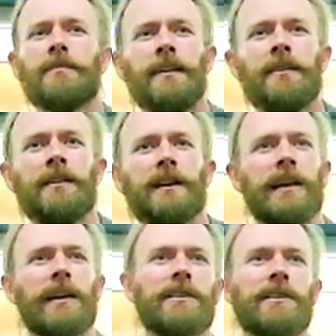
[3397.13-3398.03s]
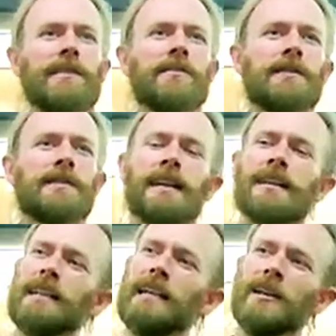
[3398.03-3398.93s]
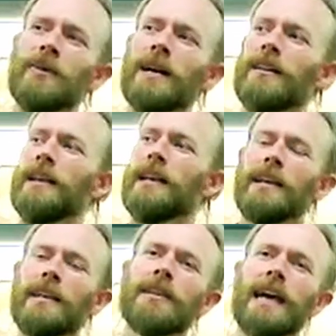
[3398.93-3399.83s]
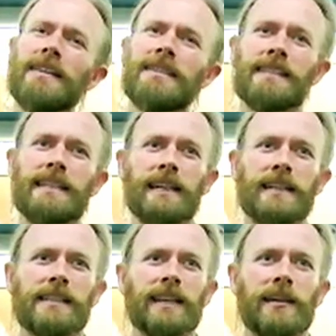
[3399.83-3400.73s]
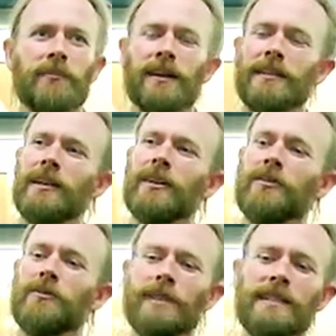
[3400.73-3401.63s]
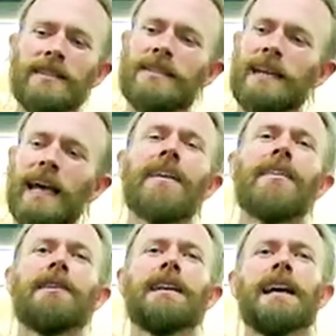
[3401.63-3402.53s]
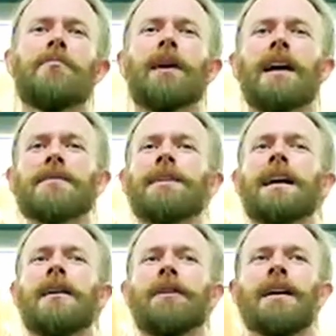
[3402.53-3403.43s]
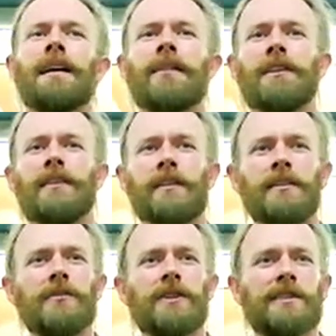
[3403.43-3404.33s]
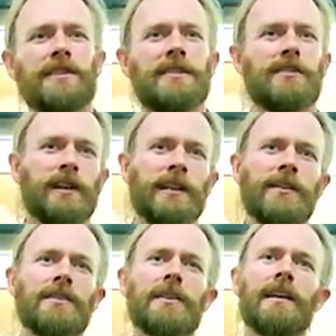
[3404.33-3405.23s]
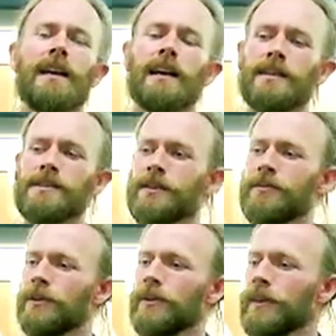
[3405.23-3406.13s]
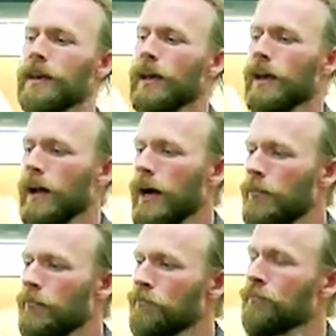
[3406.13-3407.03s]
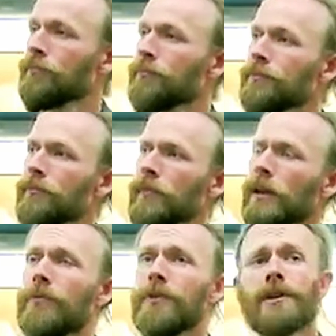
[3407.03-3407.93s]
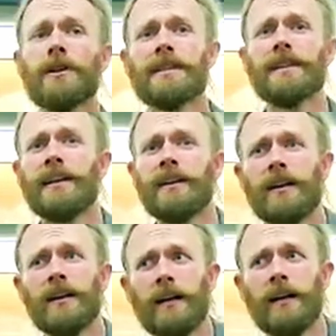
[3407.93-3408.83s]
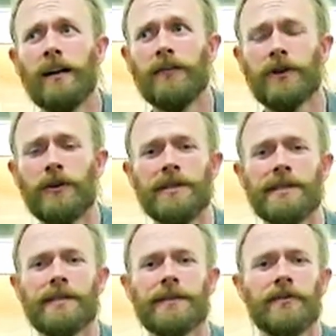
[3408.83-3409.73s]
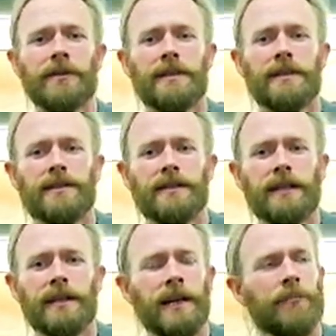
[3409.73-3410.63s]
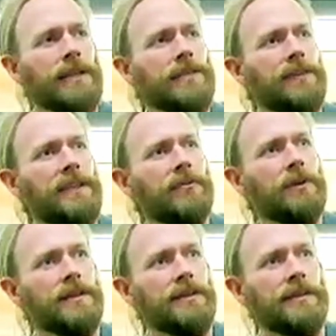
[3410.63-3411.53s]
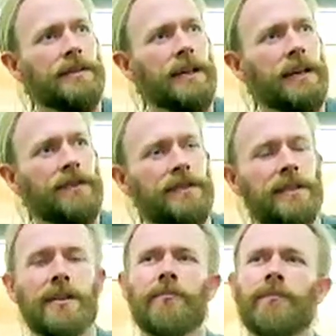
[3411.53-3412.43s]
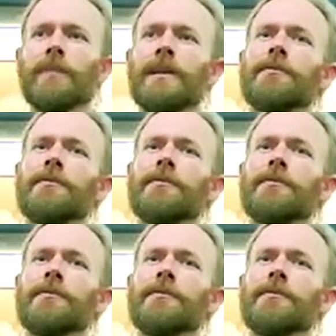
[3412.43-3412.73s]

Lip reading: matter and dark energy too. It's like, well, you can't see it, but we can't possibly comprehend everything. The universe is strange and so forth. A few years later, of course, there was this, I believe he was a physician, but he